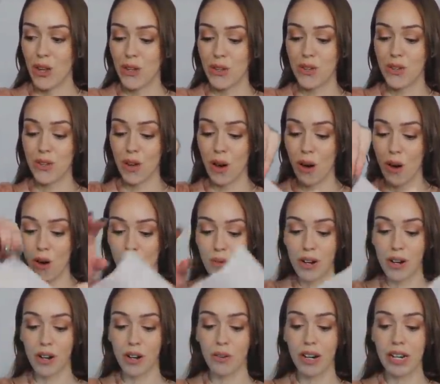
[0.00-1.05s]
So
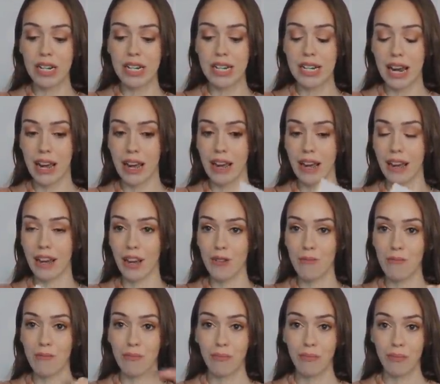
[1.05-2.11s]
we are going to take,
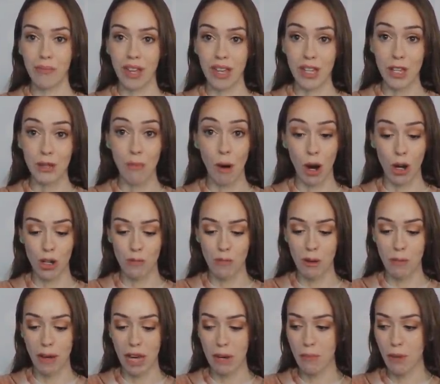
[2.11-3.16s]
this is
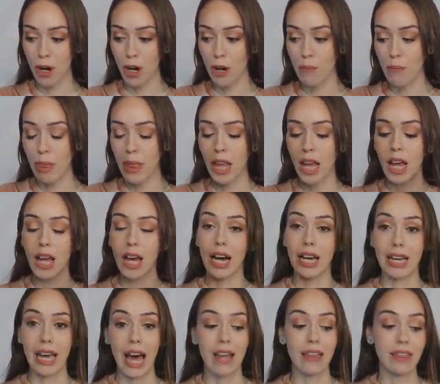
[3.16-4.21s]
parchment paper.
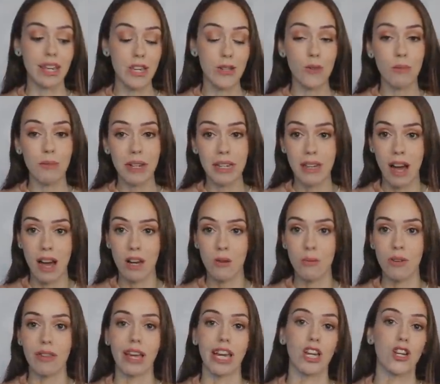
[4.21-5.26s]
Again, this would be done
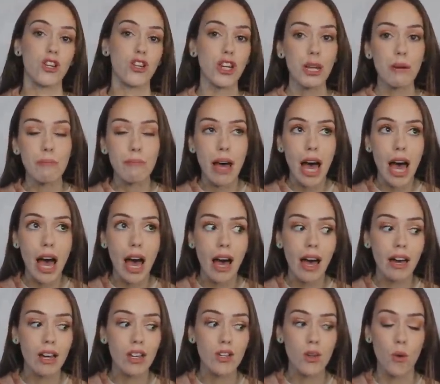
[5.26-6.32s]
with like chip
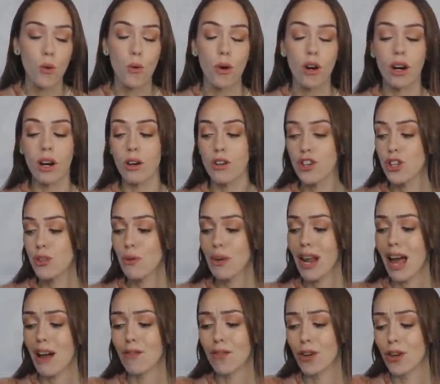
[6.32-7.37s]
bags or just
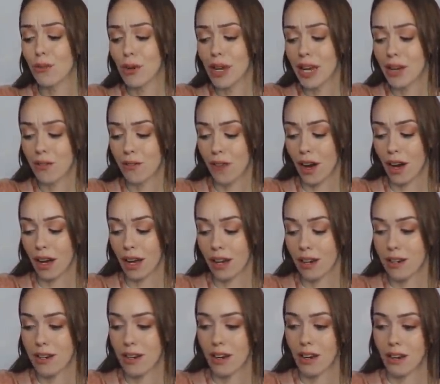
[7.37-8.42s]
whatever we can
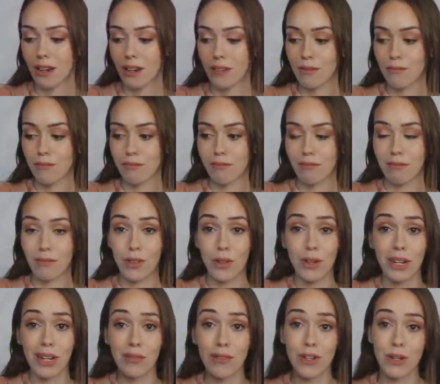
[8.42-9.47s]
find. You
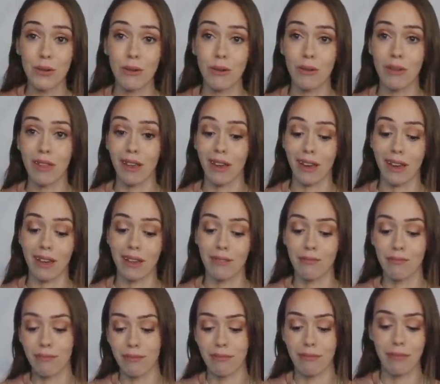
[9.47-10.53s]
could even do it with like
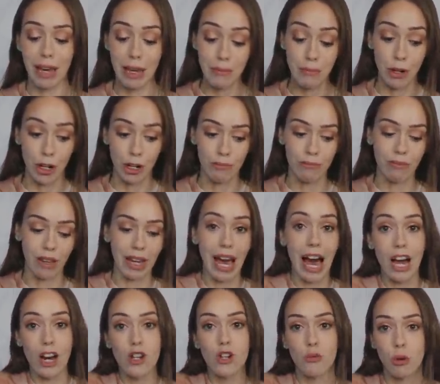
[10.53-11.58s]
paper, like
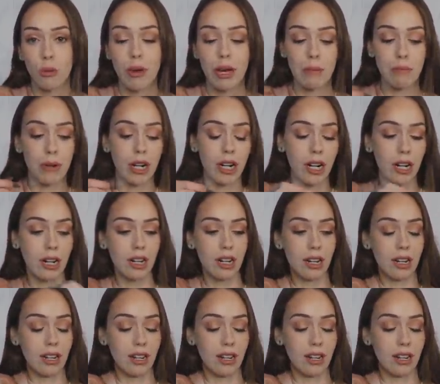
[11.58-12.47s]
actual paper.